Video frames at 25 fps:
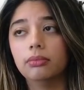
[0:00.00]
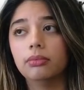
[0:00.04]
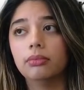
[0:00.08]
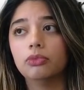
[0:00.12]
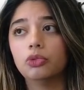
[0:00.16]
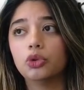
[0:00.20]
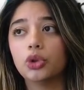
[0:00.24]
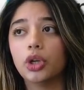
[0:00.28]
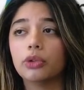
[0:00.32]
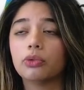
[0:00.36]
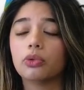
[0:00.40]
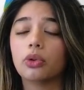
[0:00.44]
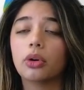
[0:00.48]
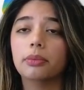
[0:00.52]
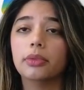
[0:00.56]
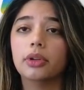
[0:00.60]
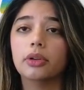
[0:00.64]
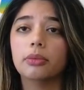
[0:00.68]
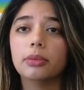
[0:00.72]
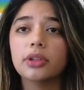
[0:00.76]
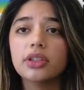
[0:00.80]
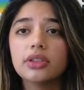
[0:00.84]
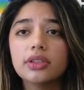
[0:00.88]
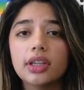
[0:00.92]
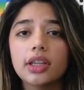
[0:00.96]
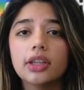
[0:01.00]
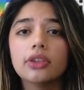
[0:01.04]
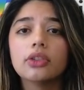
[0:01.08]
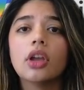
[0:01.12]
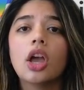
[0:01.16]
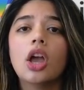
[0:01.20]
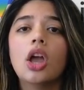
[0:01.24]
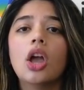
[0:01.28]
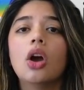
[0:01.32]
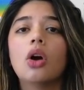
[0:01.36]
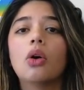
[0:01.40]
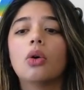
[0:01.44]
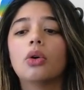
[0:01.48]
transform their business
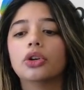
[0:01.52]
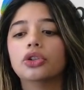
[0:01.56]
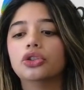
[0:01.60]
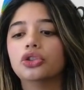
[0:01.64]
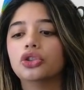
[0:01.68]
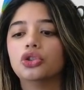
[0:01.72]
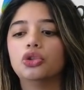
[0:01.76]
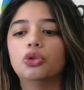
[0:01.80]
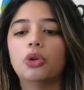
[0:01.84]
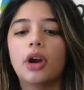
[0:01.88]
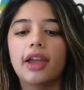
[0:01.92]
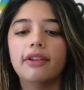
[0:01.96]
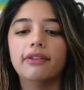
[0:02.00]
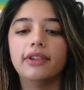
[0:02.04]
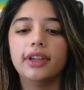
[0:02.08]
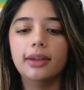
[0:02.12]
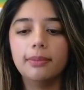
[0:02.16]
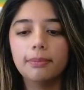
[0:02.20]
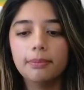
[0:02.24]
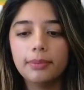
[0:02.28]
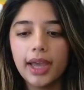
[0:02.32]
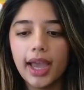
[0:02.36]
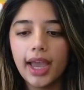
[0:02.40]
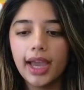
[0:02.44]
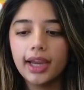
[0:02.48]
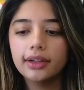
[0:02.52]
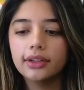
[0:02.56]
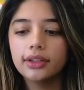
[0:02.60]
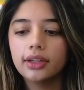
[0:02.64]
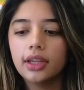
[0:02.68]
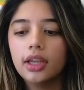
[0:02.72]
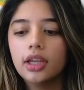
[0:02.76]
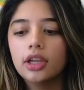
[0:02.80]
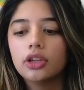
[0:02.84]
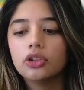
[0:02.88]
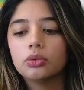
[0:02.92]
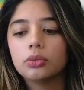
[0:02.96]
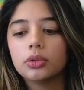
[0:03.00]
or just drive impact.
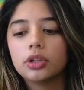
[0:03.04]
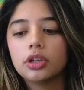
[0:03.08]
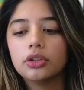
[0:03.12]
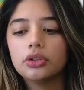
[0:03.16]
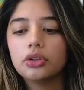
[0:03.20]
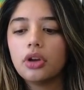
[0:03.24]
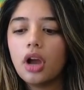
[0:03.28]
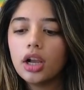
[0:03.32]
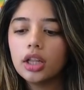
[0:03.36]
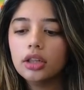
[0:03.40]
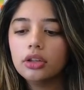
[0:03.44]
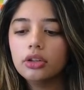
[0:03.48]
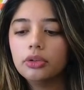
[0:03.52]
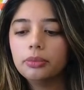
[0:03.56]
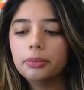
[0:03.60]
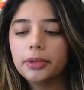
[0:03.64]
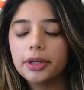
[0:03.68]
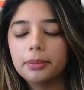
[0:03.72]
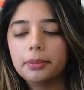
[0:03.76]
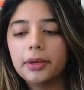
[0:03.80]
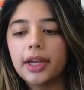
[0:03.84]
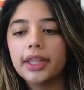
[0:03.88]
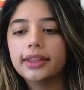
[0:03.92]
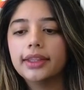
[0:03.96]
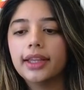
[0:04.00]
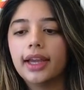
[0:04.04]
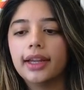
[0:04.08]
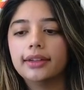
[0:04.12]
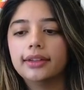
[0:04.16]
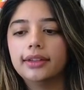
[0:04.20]
So we're going to talk a little bit about that